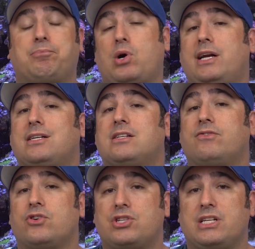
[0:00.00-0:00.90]
product
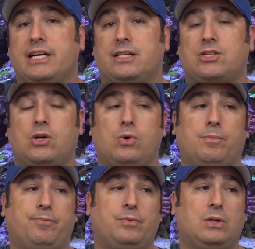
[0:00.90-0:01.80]
diversity.
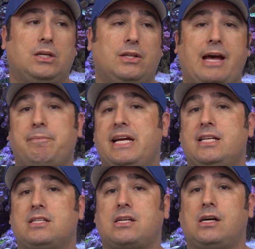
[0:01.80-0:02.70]
So that
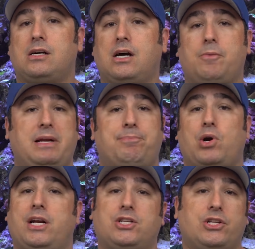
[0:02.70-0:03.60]
means how many
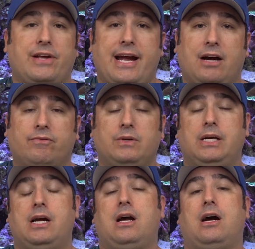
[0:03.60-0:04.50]
products do they have?
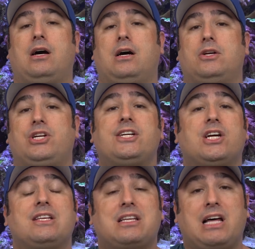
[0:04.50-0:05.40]

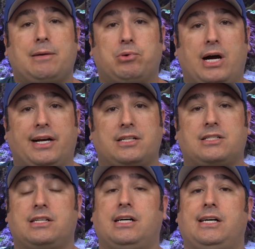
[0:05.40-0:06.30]
GHL has a lot of
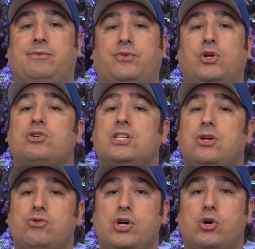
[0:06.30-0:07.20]
products. For those that
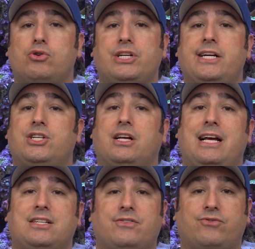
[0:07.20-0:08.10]
don't know, GHL
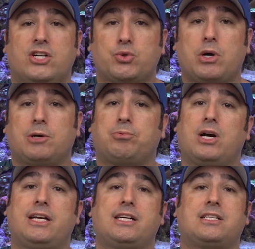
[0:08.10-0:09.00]
has freshwater
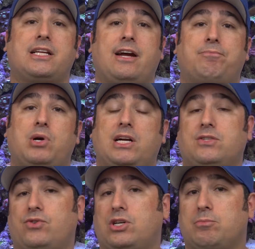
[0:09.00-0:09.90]
products. They have
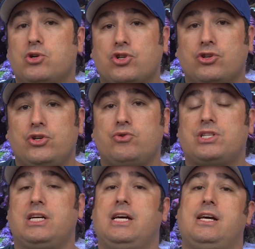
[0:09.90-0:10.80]
products for commercial
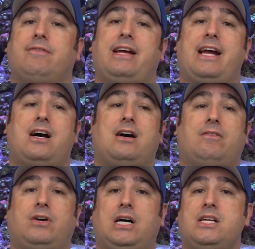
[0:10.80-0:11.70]
use. They
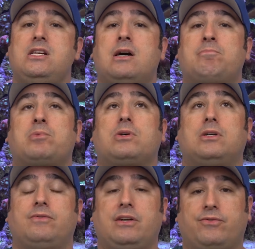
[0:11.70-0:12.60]
have a
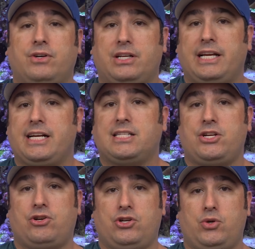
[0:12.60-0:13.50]
number of different things that
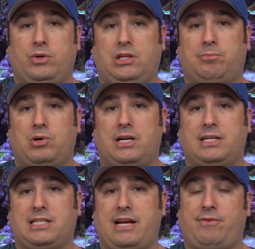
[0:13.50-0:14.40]
you can do with their
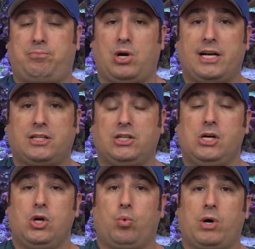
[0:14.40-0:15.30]
products. They have a product
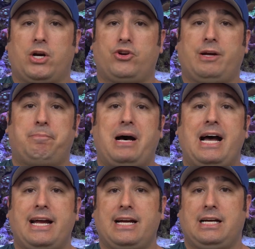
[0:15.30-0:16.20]
where you can
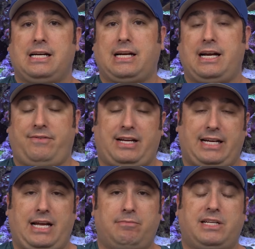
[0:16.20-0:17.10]
buy kind of like
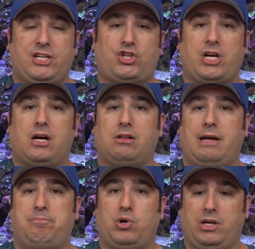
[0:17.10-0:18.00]
an empty shell
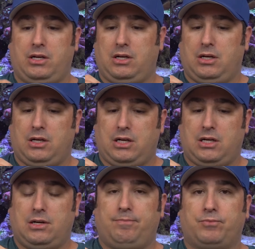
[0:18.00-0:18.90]
and put
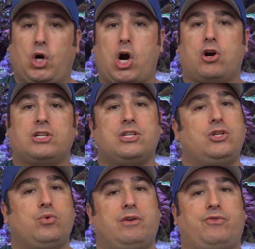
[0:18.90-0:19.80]
cards
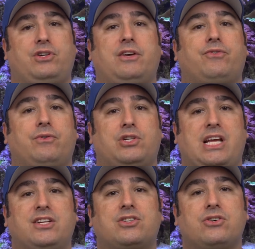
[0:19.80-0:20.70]
into it for different
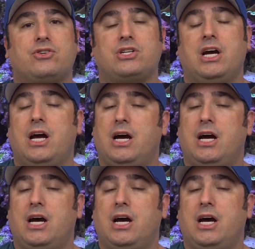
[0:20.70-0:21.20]
sensors.